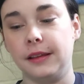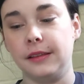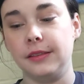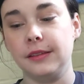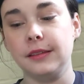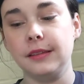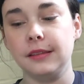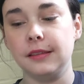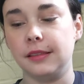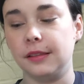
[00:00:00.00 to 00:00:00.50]

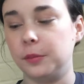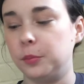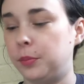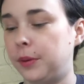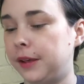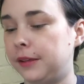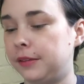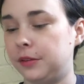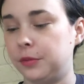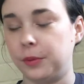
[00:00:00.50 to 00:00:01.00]
This is the
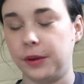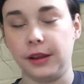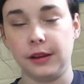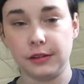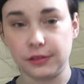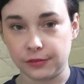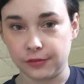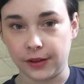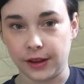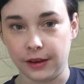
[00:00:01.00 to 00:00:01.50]
best way
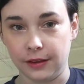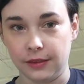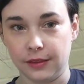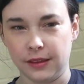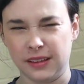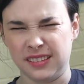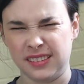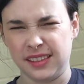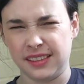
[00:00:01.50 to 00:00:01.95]
to find things